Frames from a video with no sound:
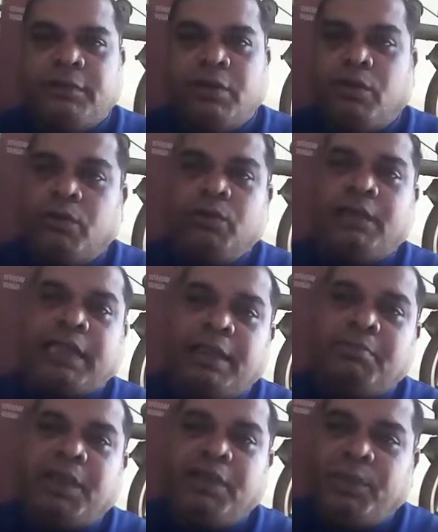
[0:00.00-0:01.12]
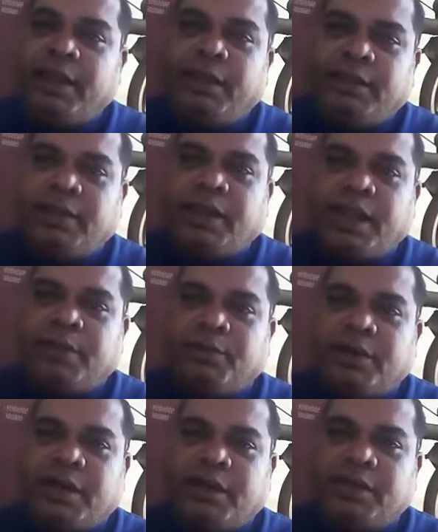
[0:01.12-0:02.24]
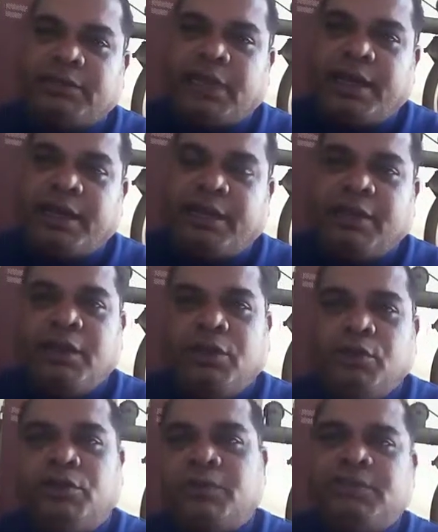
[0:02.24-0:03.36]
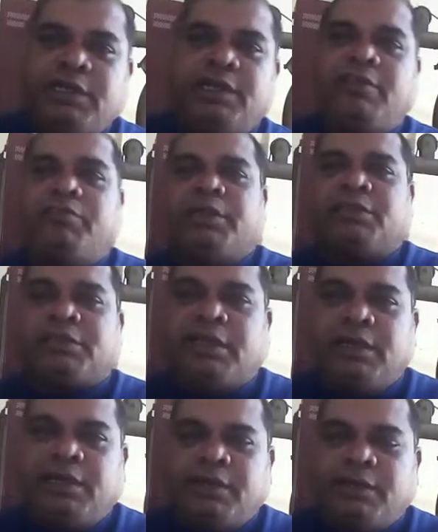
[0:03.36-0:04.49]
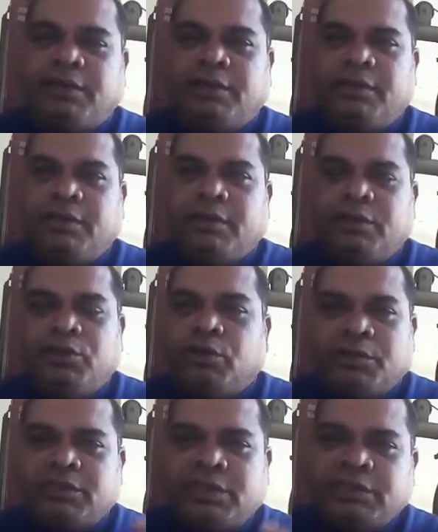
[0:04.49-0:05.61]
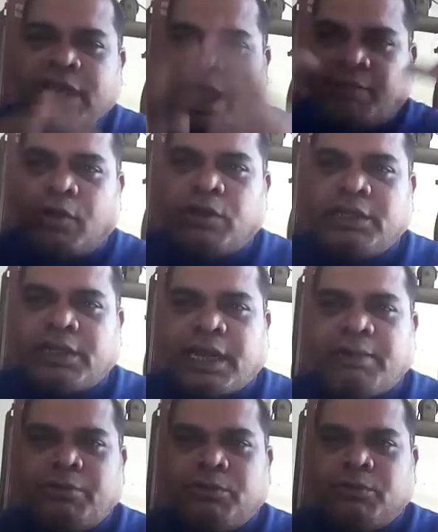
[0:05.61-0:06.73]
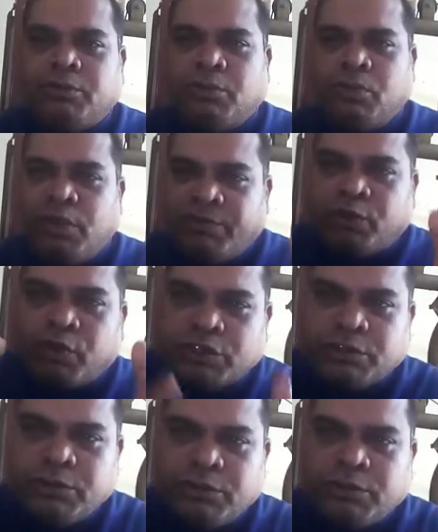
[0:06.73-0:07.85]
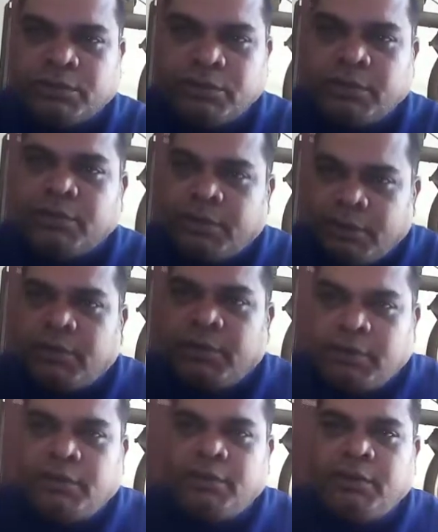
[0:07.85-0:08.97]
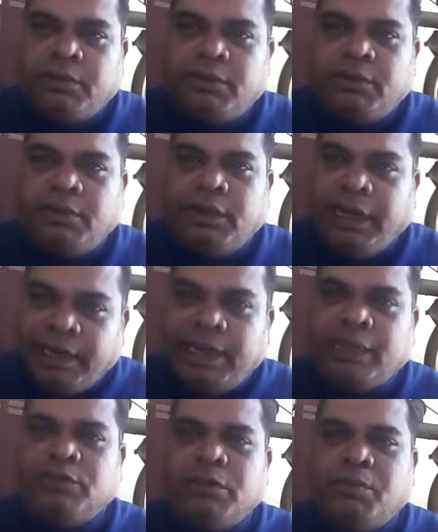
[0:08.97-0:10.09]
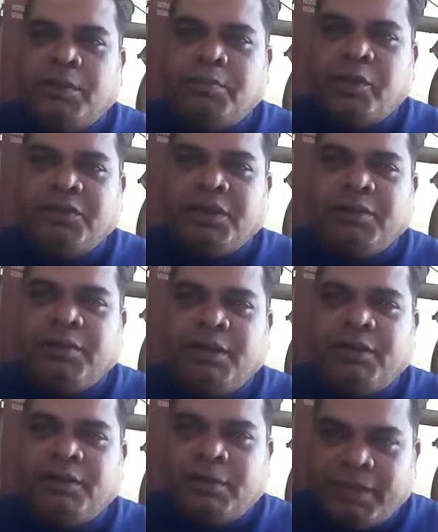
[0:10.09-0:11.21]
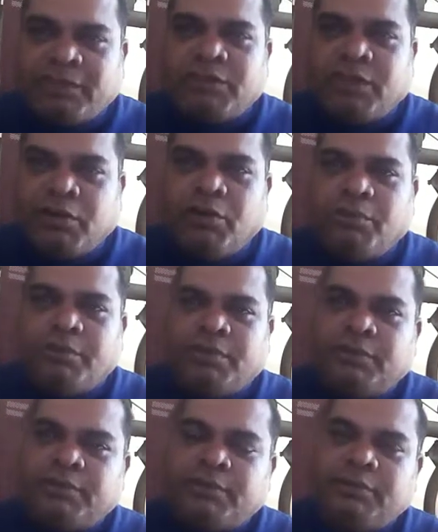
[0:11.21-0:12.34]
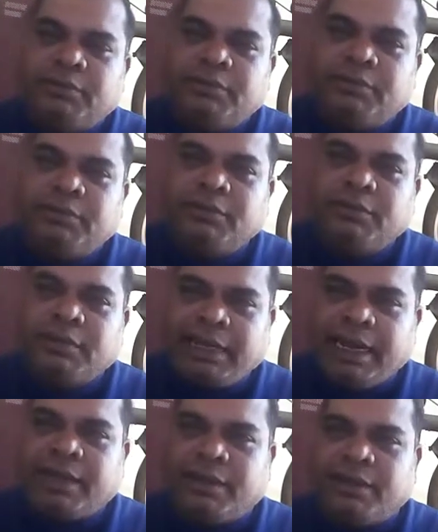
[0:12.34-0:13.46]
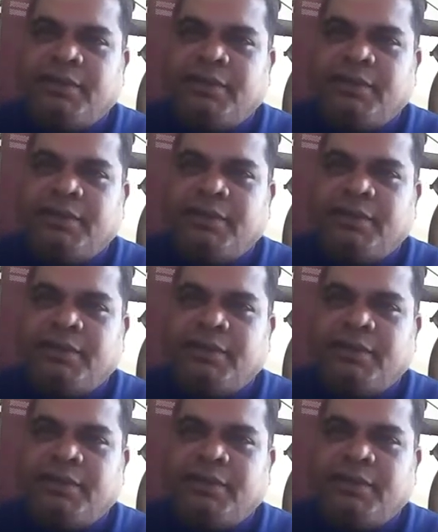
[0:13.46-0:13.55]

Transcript: Oh, it came my way and then I couldn't understand it. Universe didn't give me a signal. Universe doesn't have all the time to only focus on you. India is only 1.3 billion. Imagine the globe. Correct?